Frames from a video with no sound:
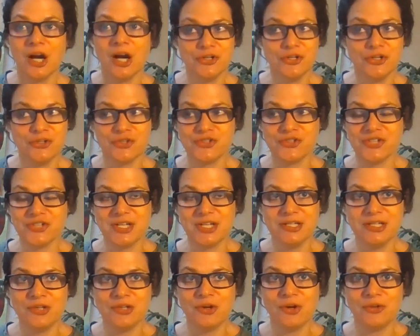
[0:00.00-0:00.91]

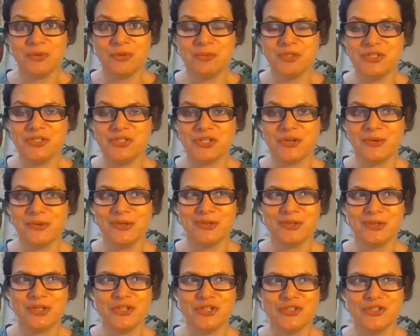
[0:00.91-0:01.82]
understanding all the material,